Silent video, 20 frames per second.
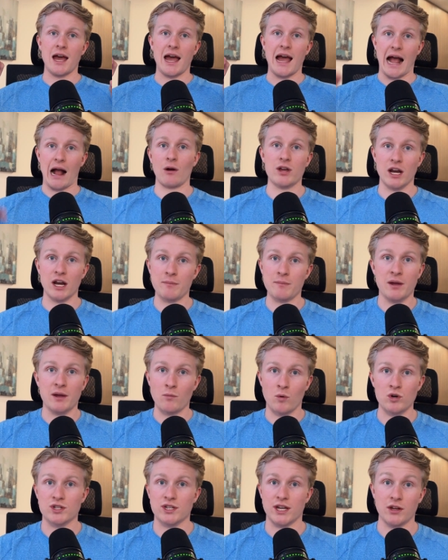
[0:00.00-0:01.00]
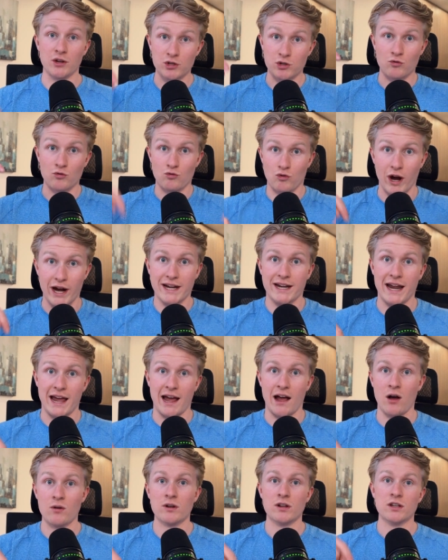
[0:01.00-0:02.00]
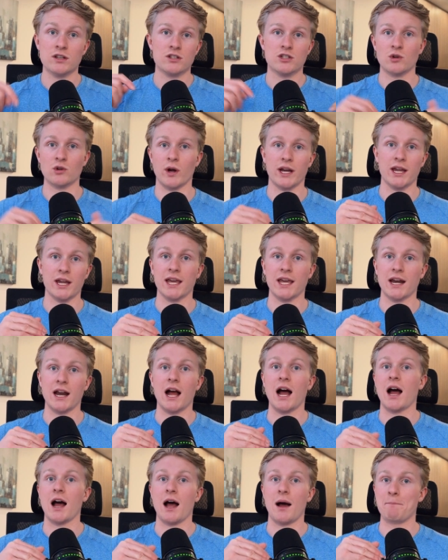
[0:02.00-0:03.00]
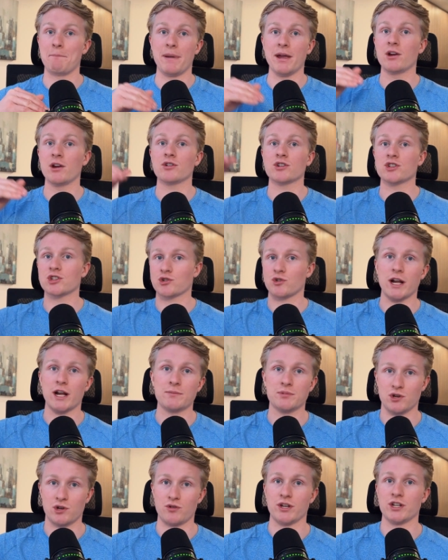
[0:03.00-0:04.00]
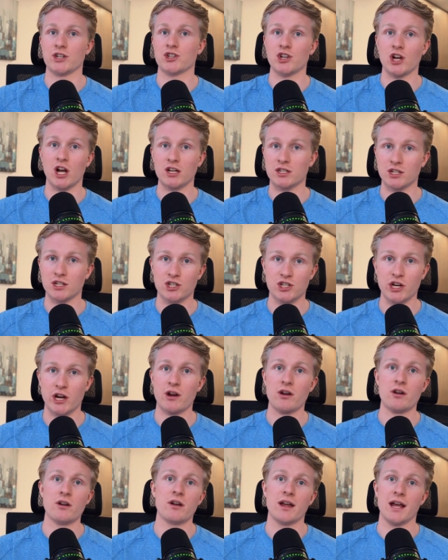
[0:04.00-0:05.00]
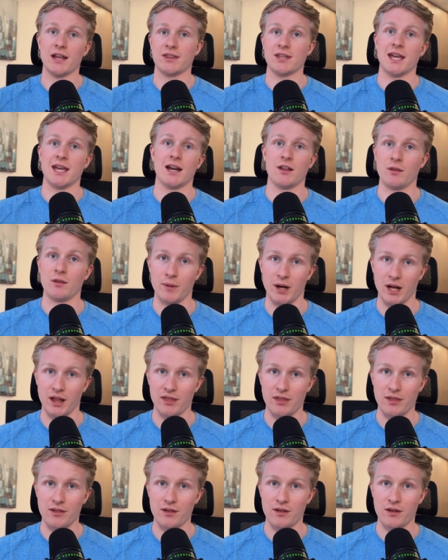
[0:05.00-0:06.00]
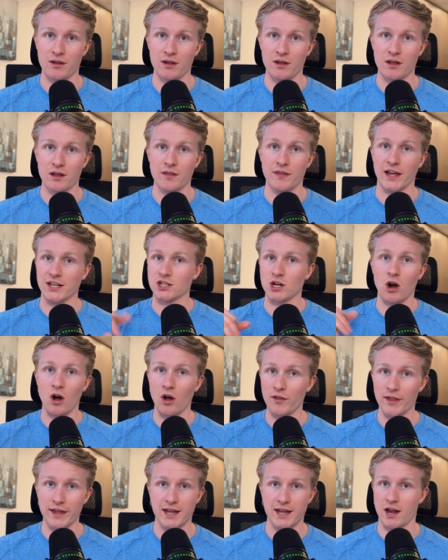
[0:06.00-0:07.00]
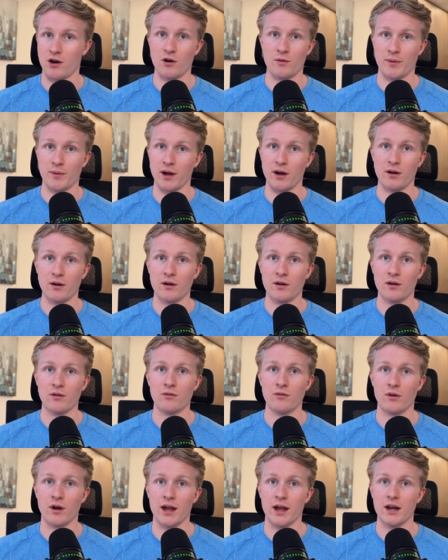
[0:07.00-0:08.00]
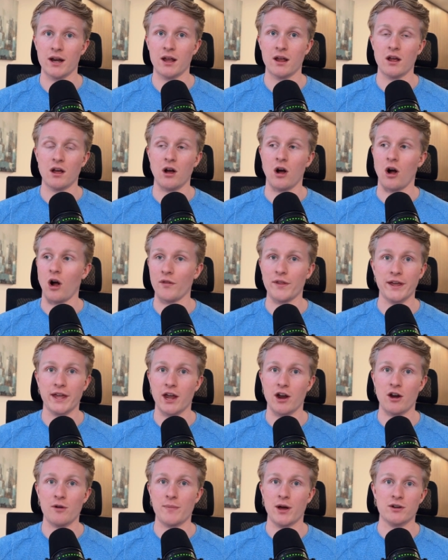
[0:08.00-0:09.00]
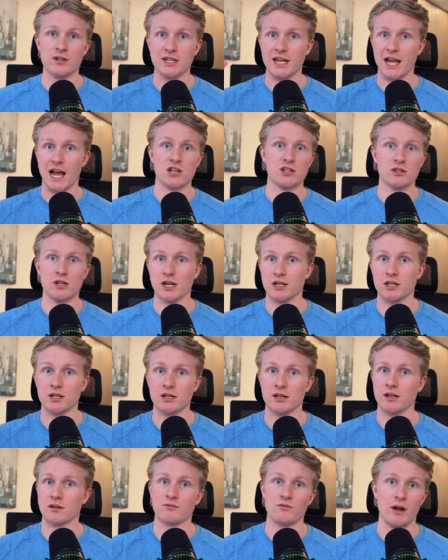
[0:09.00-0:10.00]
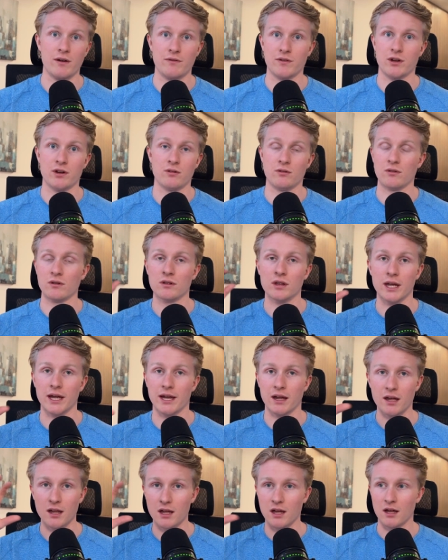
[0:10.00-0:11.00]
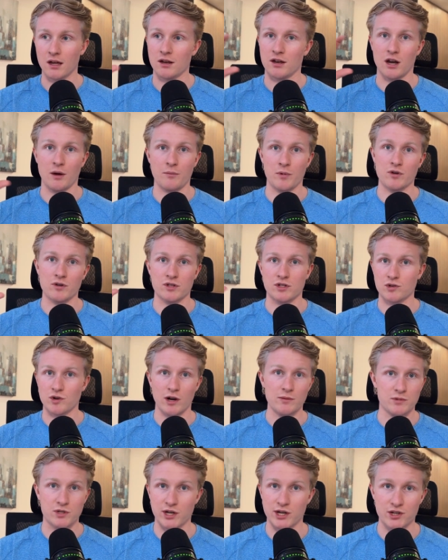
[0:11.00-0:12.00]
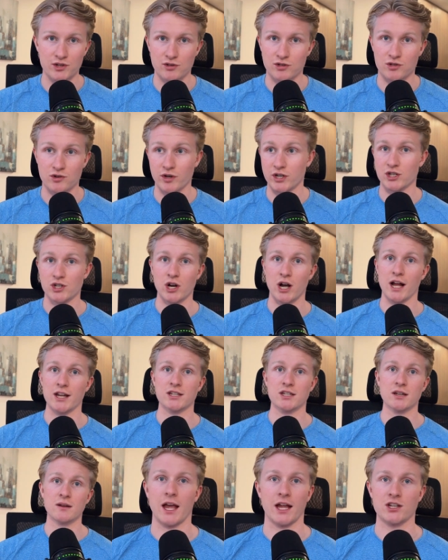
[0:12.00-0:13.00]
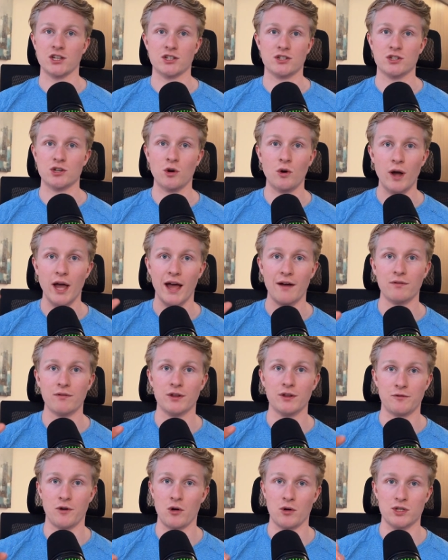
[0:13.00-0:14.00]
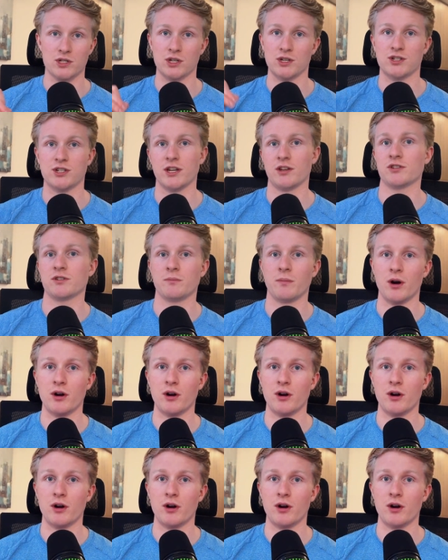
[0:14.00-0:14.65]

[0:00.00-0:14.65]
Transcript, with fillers: how can I make more sales right now so I can get a, a bigger Stripe screenshot to share at the end of the month? That's all they care about, right? All they care about is cash collected revenue, like numbers, Stripe screen screenshots, and just so heavily focused on sales and